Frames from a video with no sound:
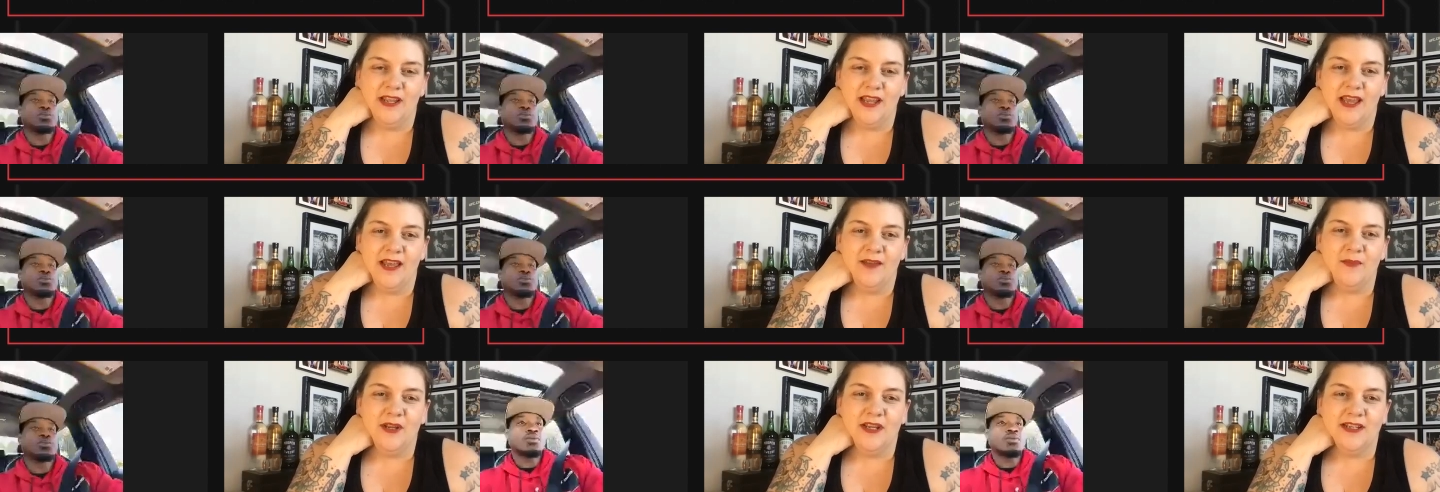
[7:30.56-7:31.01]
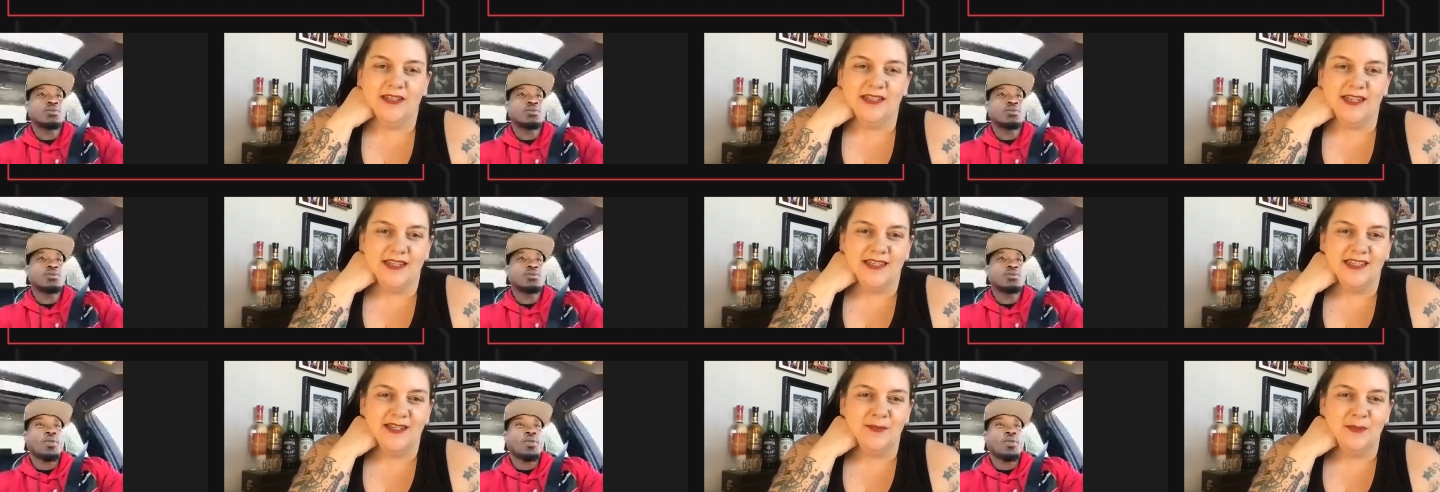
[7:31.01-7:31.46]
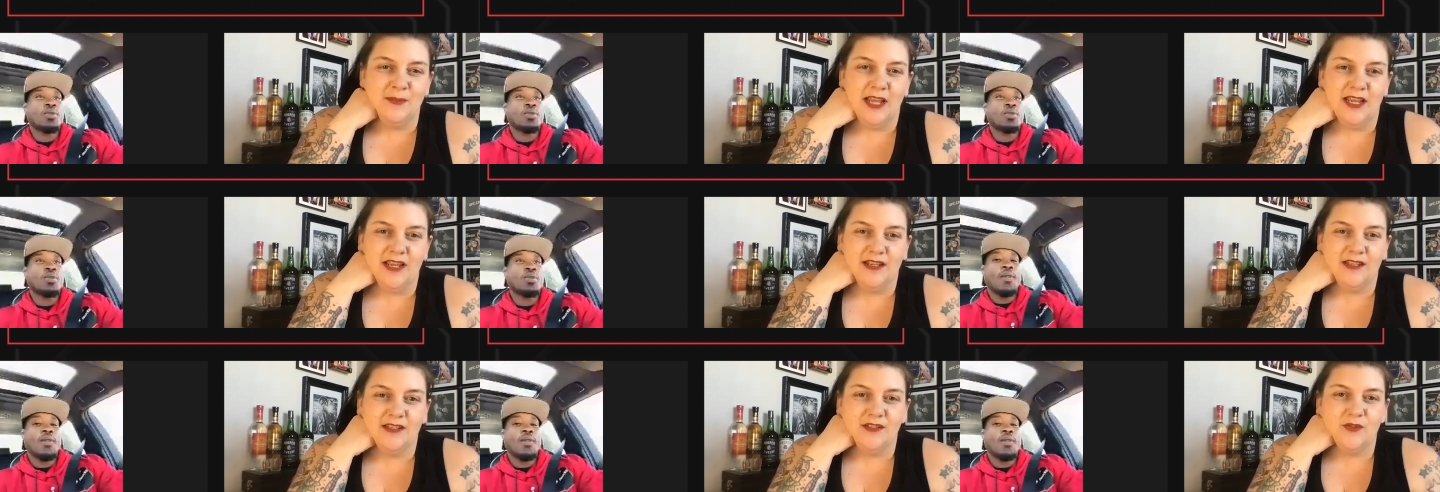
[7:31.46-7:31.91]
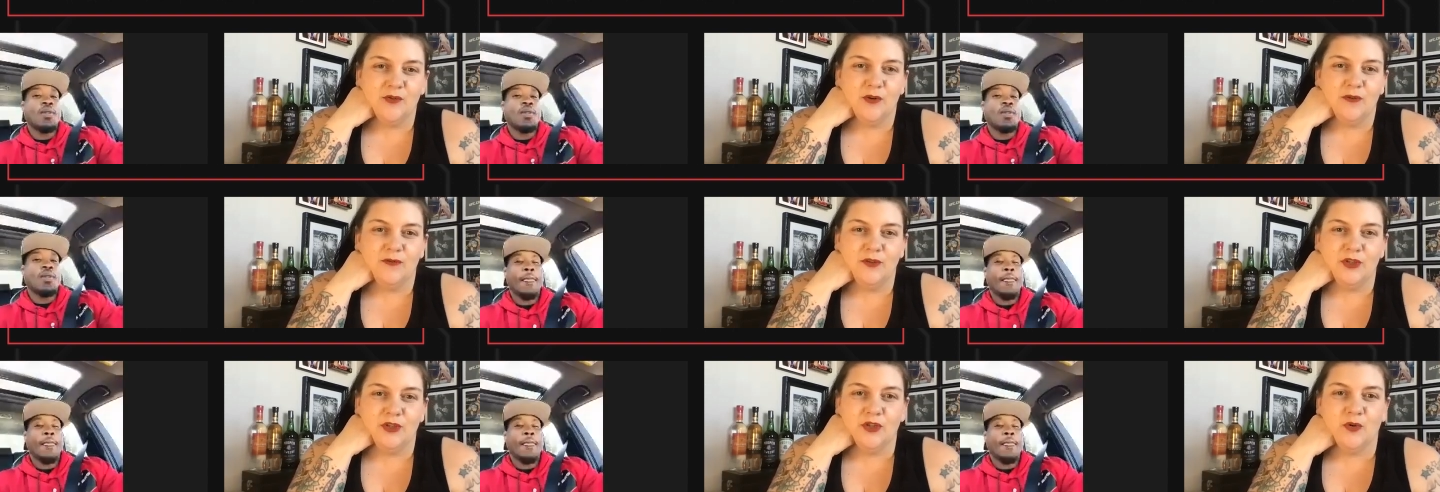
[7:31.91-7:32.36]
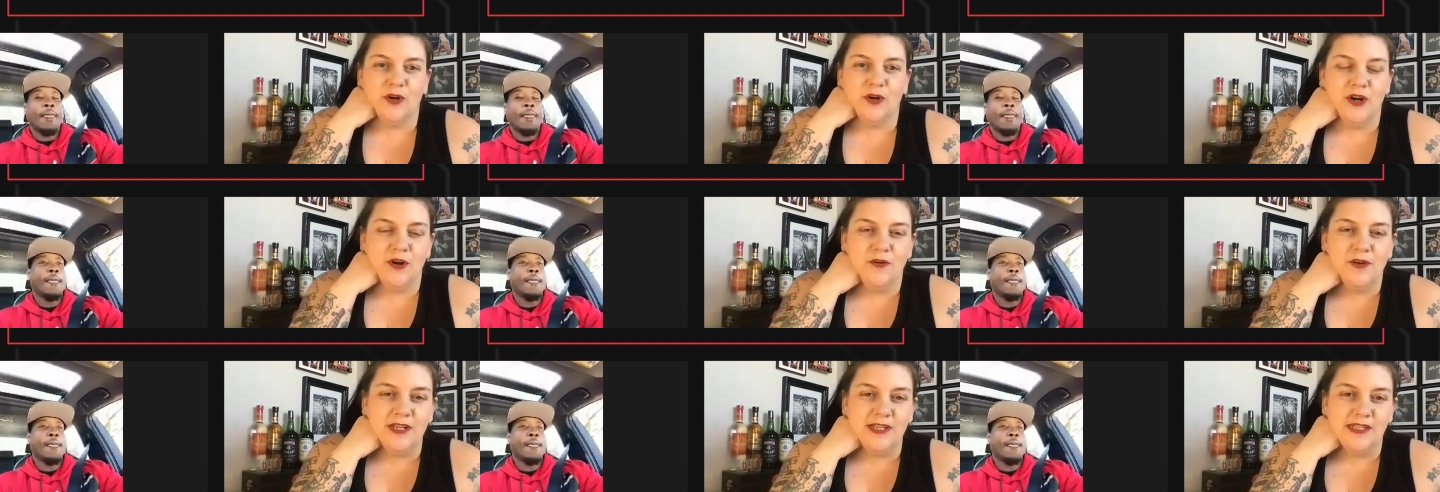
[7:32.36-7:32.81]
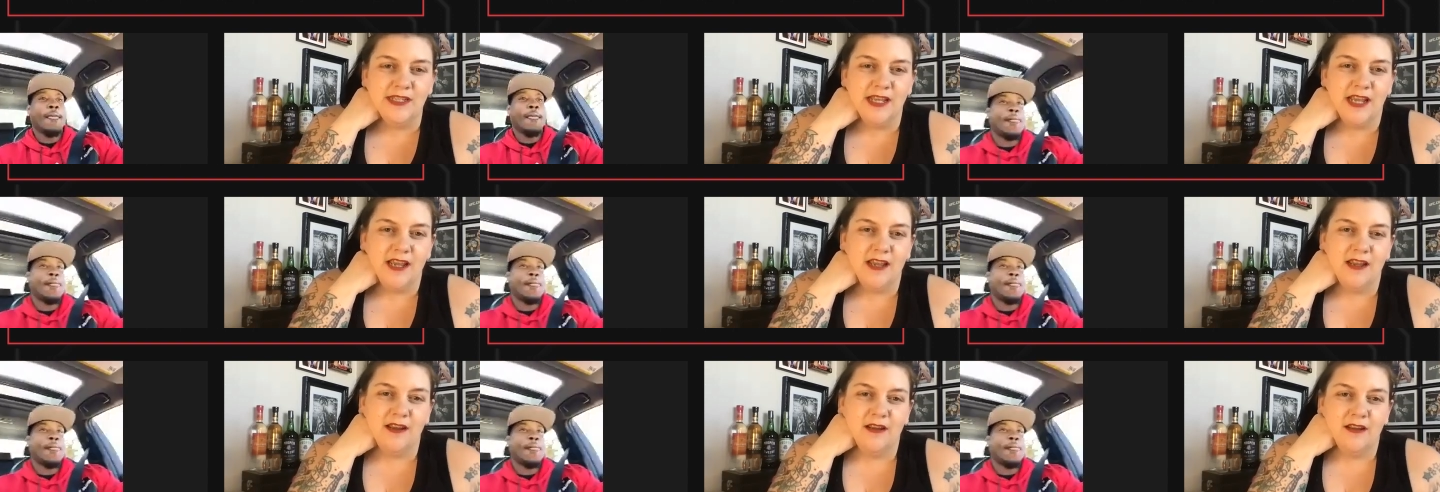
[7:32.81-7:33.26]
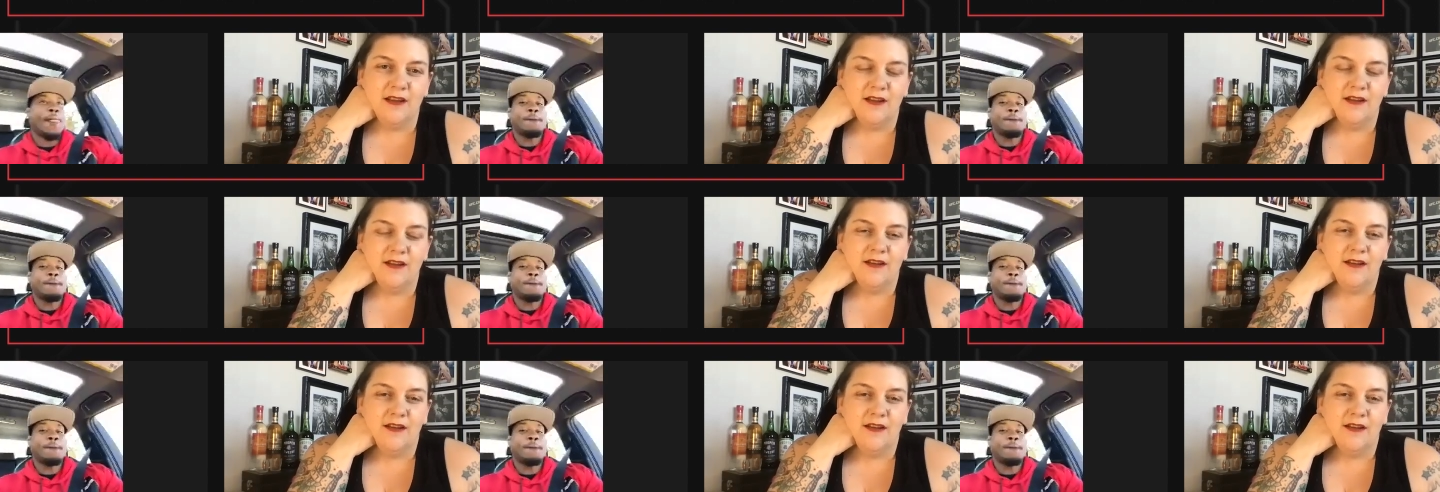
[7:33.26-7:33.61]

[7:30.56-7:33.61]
Speaker 1: again? Because that seemed like a sort of a short notice thing.